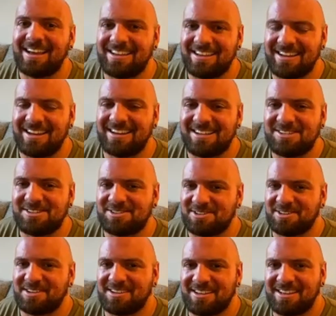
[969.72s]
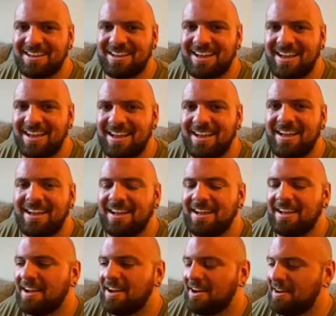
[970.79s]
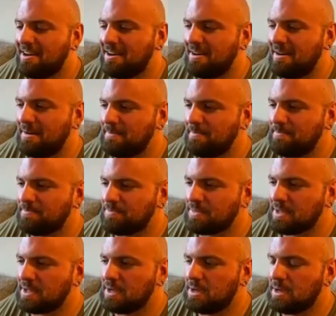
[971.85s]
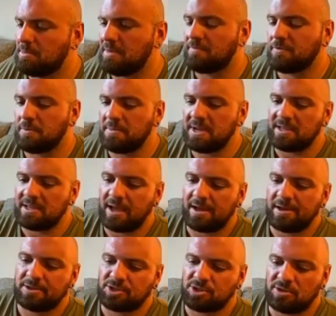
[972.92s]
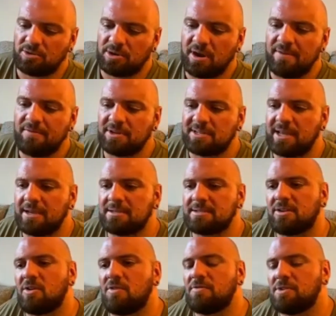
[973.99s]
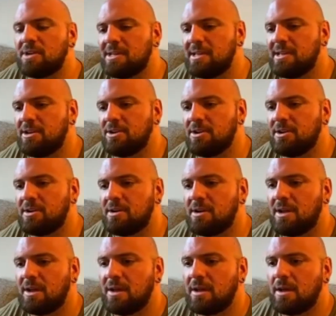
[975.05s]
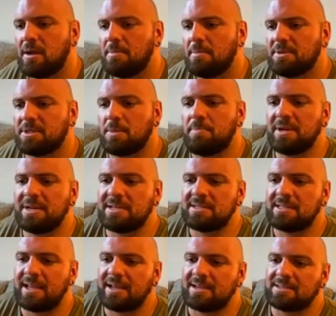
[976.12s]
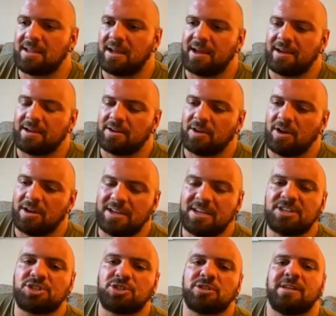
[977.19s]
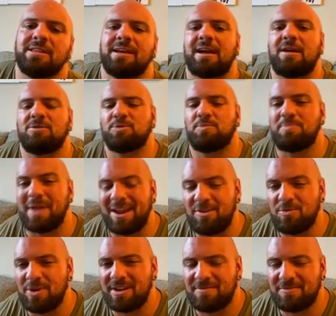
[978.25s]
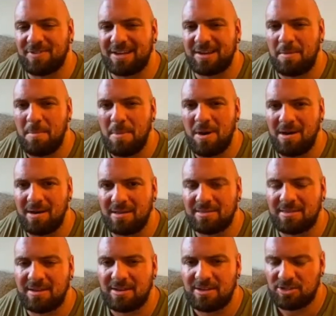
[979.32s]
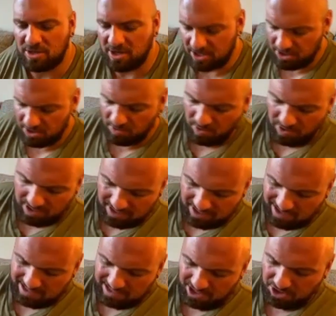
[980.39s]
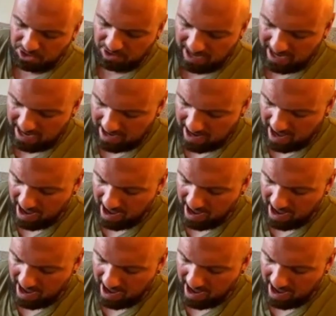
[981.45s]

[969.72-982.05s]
he got injured. But for me, yeah, so the recovery takes like over a year. But the biggest thing is like initially, like I was bedridden for like a month. Because what it does is you can't,